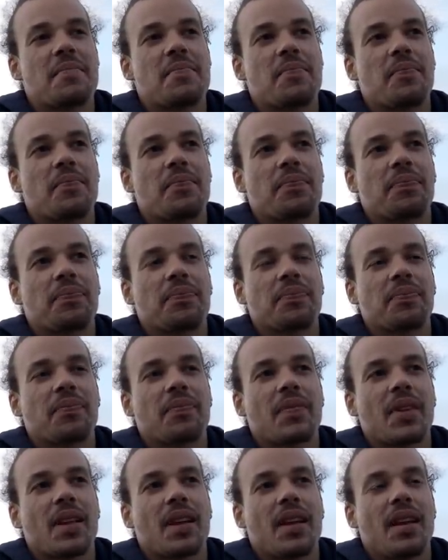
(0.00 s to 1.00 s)
um,
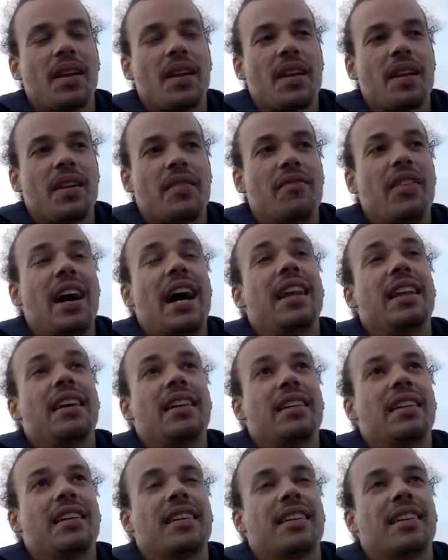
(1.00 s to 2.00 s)

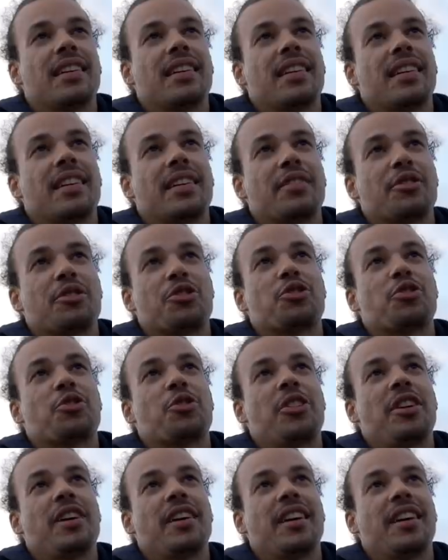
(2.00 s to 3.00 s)
Vale, for
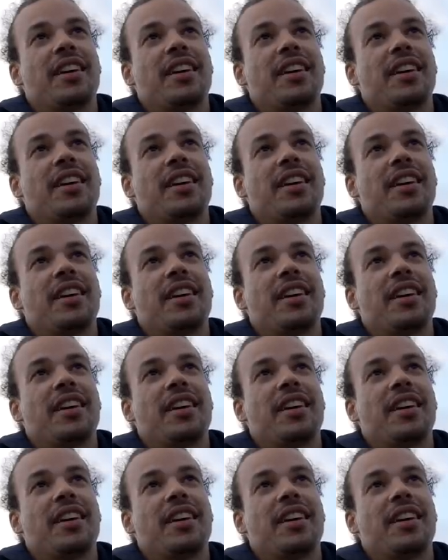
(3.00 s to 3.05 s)
sure.